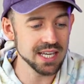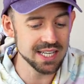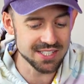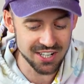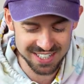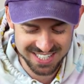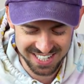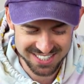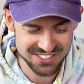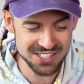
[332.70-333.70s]
is I
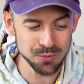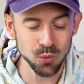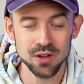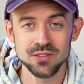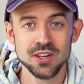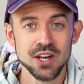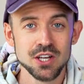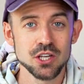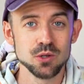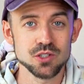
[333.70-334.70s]
did see one
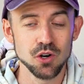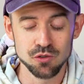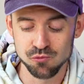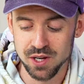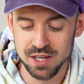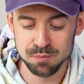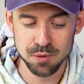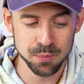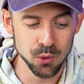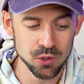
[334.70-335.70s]
user on Reddit
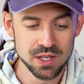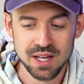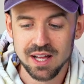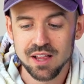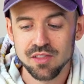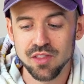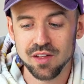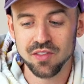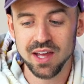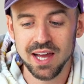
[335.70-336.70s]
purport
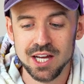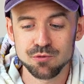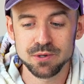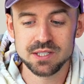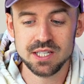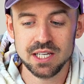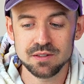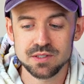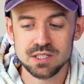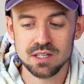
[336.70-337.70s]
that they had
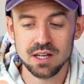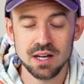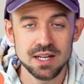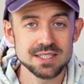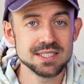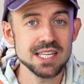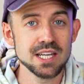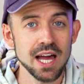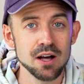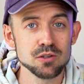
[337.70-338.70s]
received
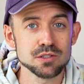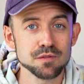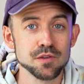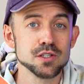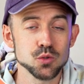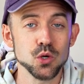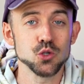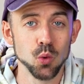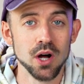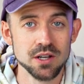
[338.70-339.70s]
decals for the
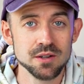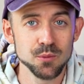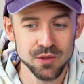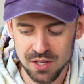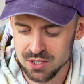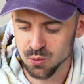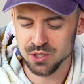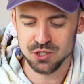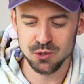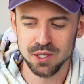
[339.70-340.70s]
Switch 1 with their
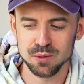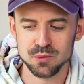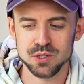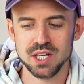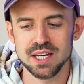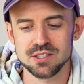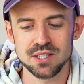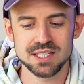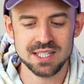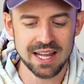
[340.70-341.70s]
Switch 2 Killswitch case, so
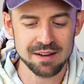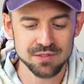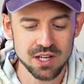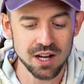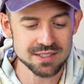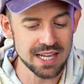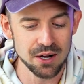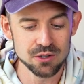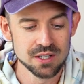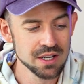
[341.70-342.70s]
it didn't have the
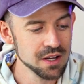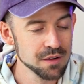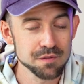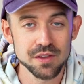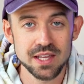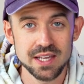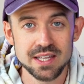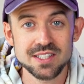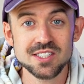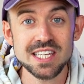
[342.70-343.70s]
cutout for
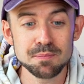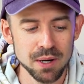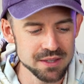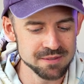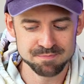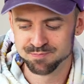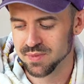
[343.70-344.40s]
the C button.